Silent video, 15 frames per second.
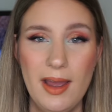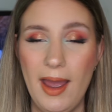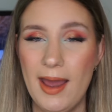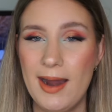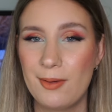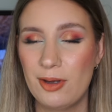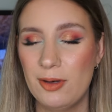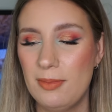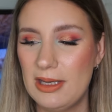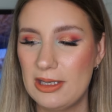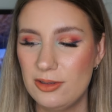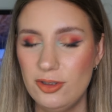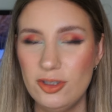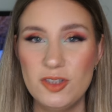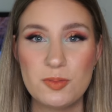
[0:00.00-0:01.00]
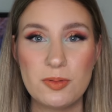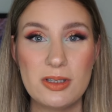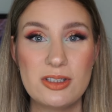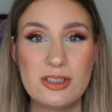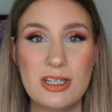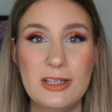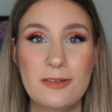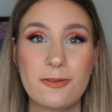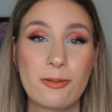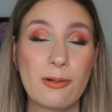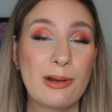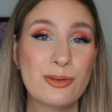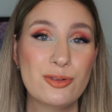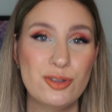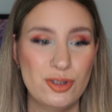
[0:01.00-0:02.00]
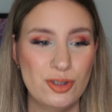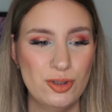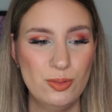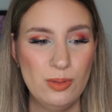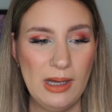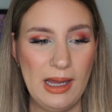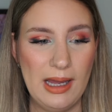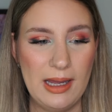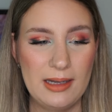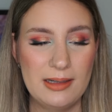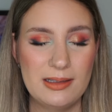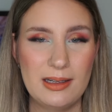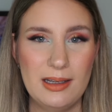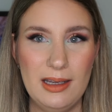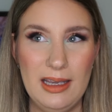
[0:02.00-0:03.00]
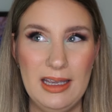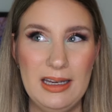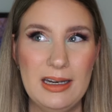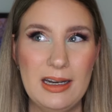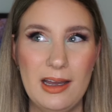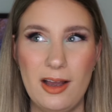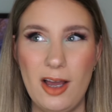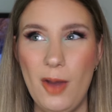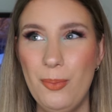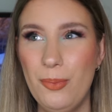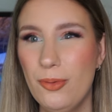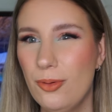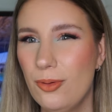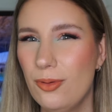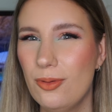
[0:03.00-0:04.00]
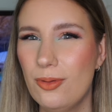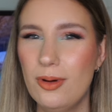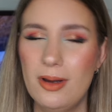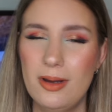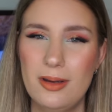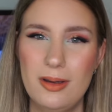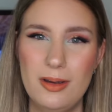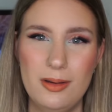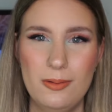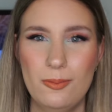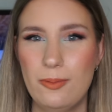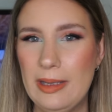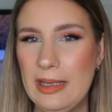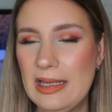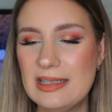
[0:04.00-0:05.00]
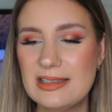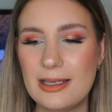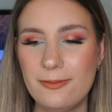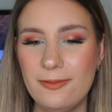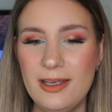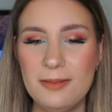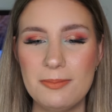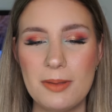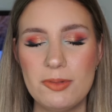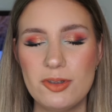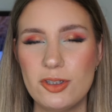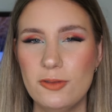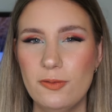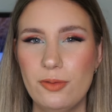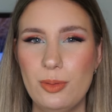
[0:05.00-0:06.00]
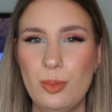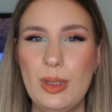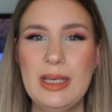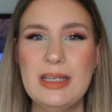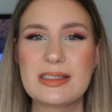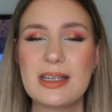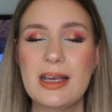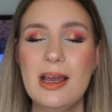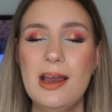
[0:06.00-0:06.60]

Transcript: and I'm gonna make a new spreadsheet for round two, and in a couple weeks, I think, maybe 2-3 weeks,